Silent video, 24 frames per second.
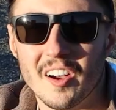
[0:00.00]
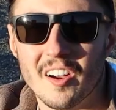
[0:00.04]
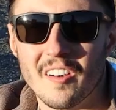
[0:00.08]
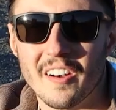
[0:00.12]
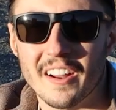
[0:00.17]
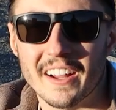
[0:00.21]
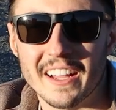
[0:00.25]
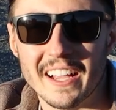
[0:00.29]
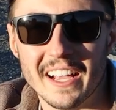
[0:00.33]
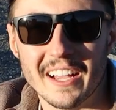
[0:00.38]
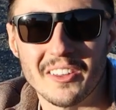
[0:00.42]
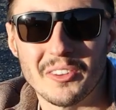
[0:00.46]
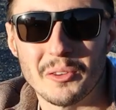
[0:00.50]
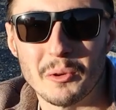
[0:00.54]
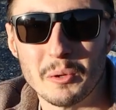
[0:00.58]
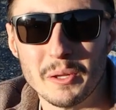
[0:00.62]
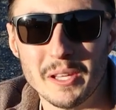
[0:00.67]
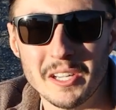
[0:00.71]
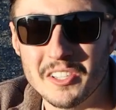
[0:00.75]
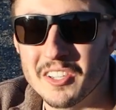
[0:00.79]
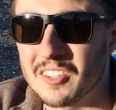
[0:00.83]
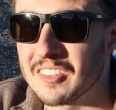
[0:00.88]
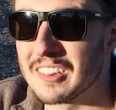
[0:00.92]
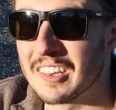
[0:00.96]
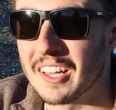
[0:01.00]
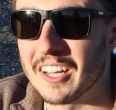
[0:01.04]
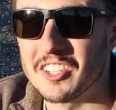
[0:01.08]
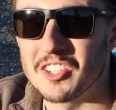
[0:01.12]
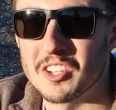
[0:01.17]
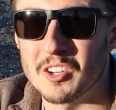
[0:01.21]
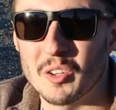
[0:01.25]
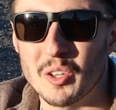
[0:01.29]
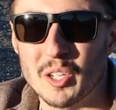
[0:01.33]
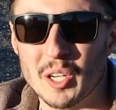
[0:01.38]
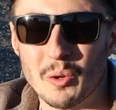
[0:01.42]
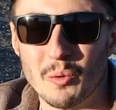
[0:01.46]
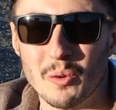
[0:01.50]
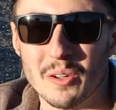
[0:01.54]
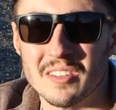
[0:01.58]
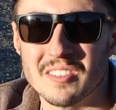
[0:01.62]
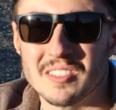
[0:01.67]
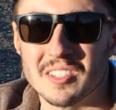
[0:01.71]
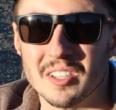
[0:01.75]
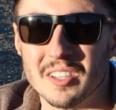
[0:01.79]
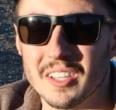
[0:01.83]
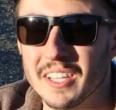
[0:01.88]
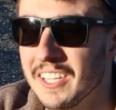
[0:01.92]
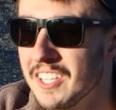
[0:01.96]
Alright guys, so Alysha's lunch earlier was
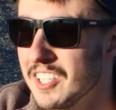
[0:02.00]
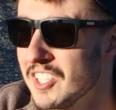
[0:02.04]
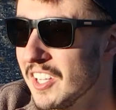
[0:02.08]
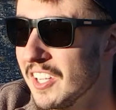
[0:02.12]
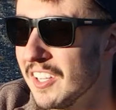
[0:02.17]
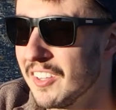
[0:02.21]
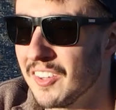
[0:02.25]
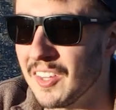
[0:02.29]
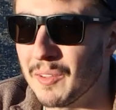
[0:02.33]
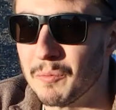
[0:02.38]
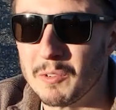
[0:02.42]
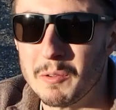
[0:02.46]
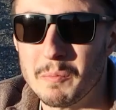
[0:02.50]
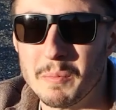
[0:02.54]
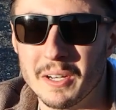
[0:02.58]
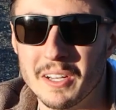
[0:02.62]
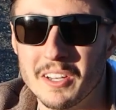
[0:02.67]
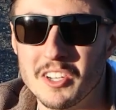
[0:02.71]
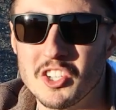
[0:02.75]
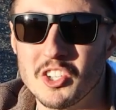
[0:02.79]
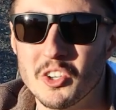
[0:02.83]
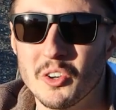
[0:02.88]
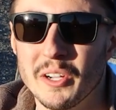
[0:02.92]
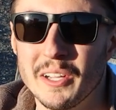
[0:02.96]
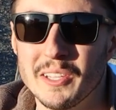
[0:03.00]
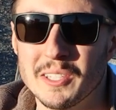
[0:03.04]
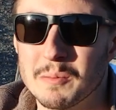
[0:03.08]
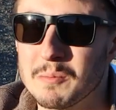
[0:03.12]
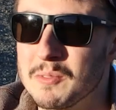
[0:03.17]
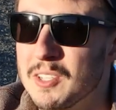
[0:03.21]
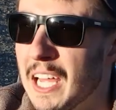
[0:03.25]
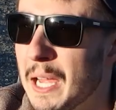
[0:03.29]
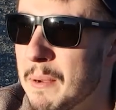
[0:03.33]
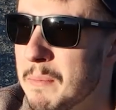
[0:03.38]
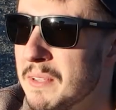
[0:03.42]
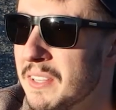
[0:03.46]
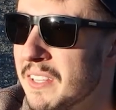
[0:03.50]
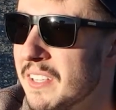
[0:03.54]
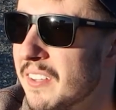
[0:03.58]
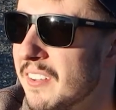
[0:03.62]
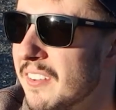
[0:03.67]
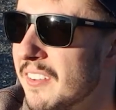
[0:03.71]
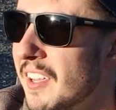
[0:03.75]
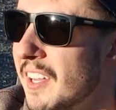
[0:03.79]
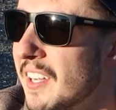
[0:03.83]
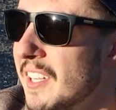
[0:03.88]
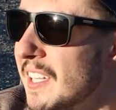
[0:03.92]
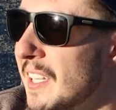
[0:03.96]
delicious and we've been enjoying some time in the
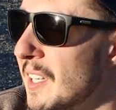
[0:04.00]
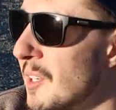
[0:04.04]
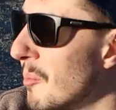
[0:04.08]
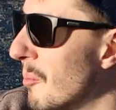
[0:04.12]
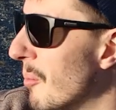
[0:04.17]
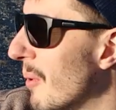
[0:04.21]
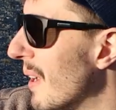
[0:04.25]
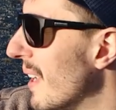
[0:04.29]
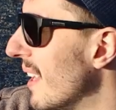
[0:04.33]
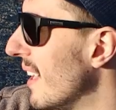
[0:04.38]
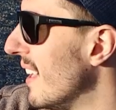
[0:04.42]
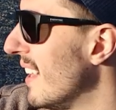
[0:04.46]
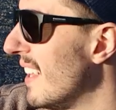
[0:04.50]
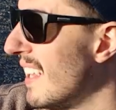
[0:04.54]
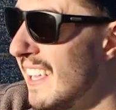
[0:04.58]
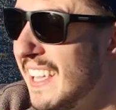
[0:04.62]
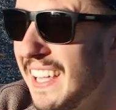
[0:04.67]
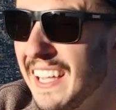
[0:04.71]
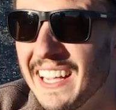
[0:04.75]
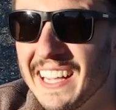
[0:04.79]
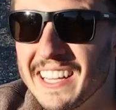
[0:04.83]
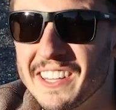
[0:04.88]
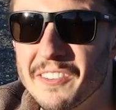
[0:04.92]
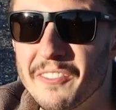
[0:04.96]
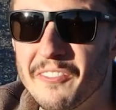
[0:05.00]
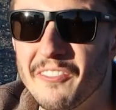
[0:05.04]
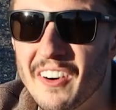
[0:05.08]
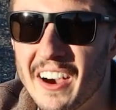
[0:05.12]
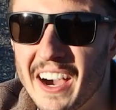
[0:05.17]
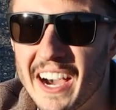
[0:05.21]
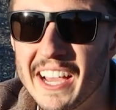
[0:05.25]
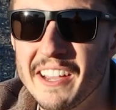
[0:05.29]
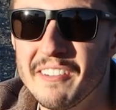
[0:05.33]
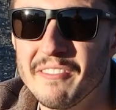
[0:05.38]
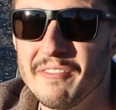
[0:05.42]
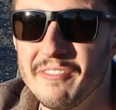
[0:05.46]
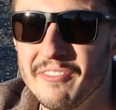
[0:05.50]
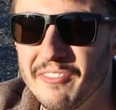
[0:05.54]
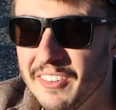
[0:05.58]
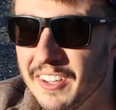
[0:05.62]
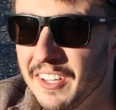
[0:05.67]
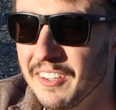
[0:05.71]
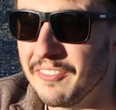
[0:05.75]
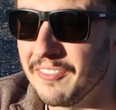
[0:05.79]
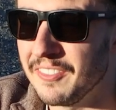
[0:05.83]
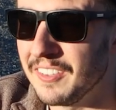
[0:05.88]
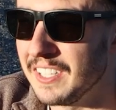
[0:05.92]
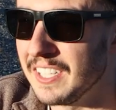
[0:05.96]
sun here, but it's
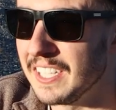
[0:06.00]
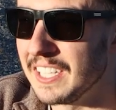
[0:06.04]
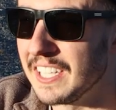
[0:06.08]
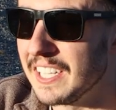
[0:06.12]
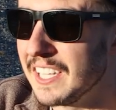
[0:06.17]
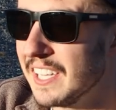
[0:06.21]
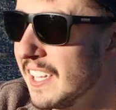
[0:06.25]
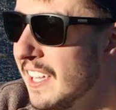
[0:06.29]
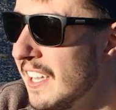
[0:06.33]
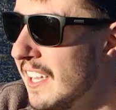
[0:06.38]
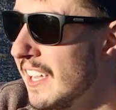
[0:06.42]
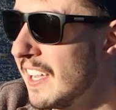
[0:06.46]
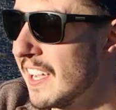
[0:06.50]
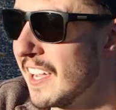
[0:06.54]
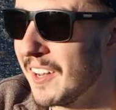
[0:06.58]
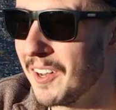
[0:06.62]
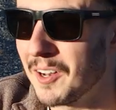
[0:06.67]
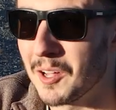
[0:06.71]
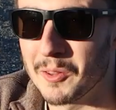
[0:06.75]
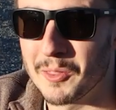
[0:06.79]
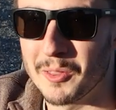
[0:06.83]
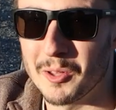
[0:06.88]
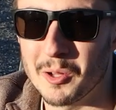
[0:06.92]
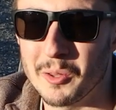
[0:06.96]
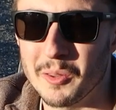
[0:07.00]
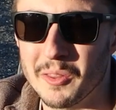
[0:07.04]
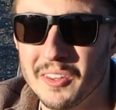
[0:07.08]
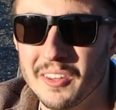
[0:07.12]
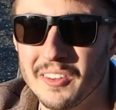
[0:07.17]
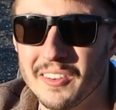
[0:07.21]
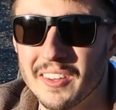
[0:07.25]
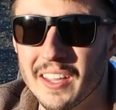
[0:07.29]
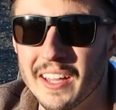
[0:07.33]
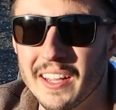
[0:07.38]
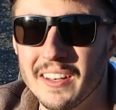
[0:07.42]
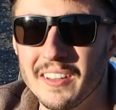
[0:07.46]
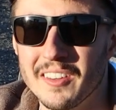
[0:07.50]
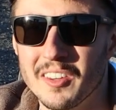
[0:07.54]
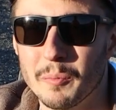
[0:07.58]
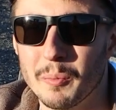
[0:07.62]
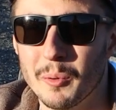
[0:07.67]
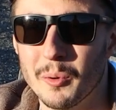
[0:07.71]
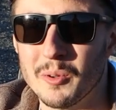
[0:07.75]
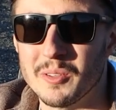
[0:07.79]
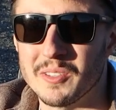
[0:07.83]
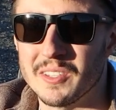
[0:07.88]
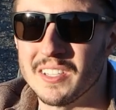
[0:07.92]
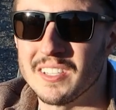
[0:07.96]
5:50 and although the sun's
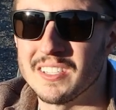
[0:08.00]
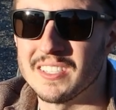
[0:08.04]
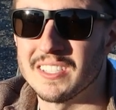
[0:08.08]
supposed to